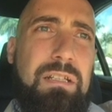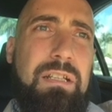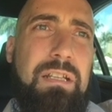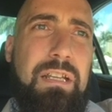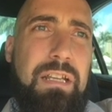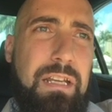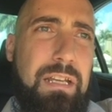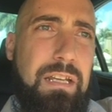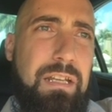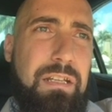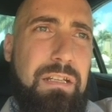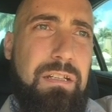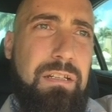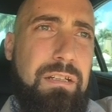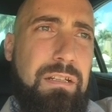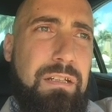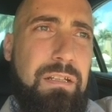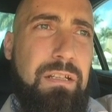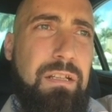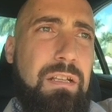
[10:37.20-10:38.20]
And
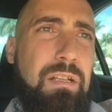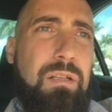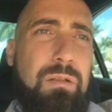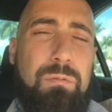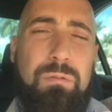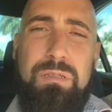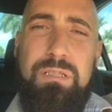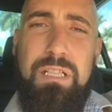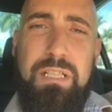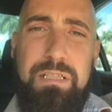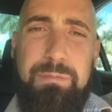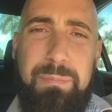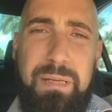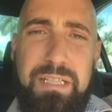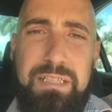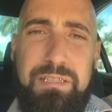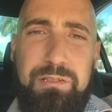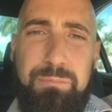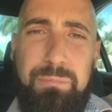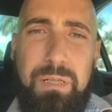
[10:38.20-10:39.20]
we'll touch
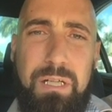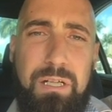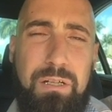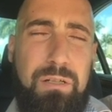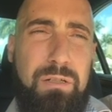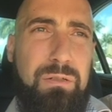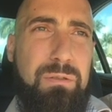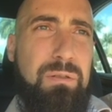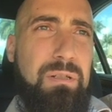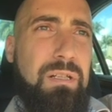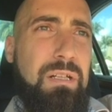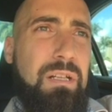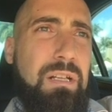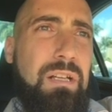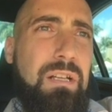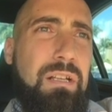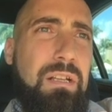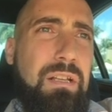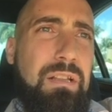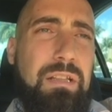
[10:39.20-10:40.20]
base tomorrow.
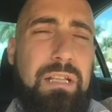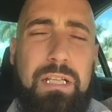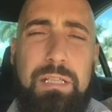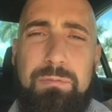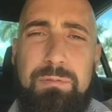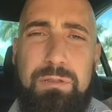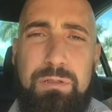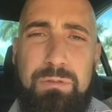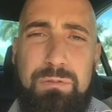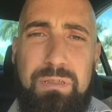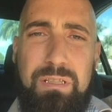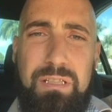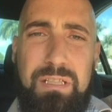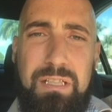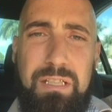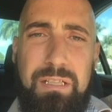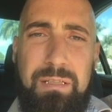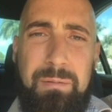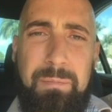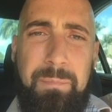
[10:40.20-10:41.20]
Thanks for tuning
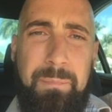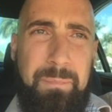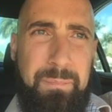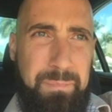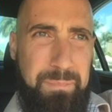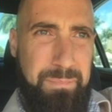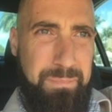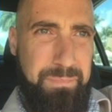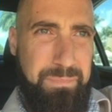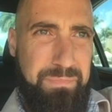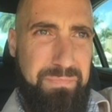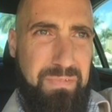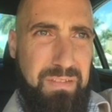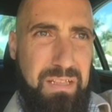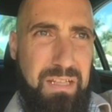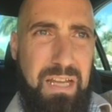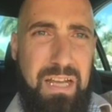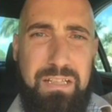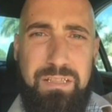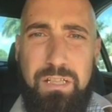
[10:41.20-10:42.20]
in.
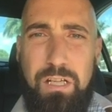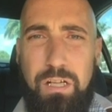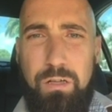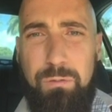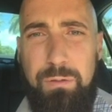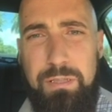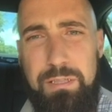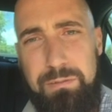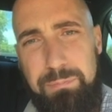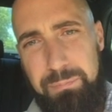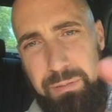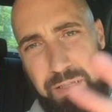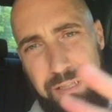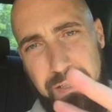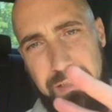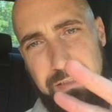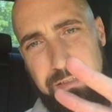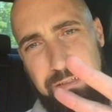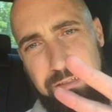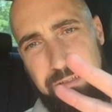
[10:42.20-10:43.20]
As always,
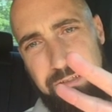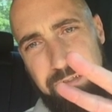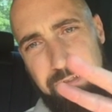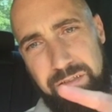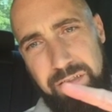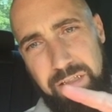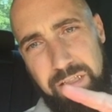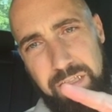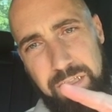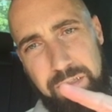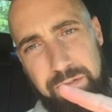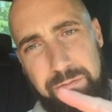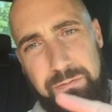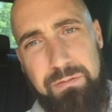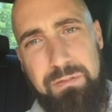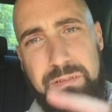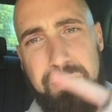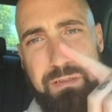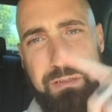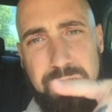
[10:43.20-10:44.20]
peace, love,
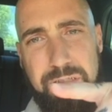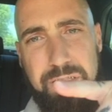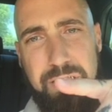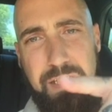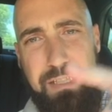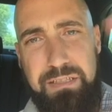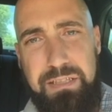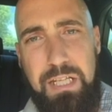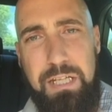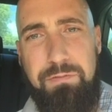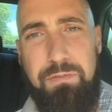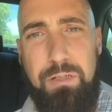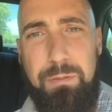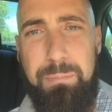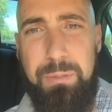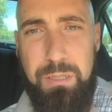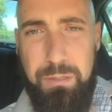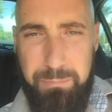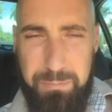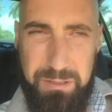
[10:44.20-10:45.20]
stay safe on
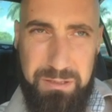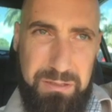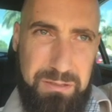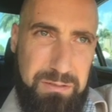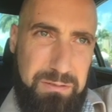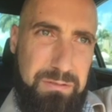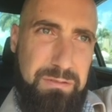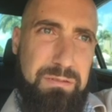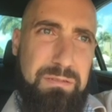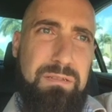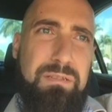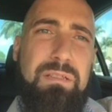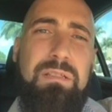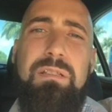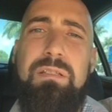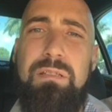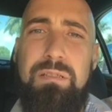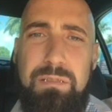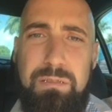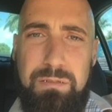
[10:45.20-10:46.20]
purpose.
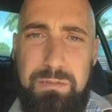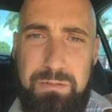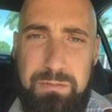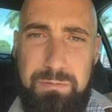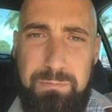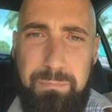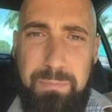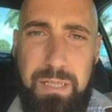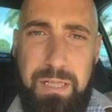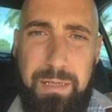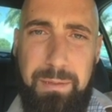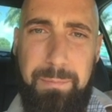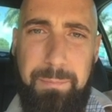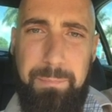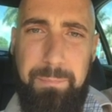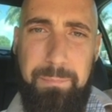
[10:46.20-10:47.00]
Bye.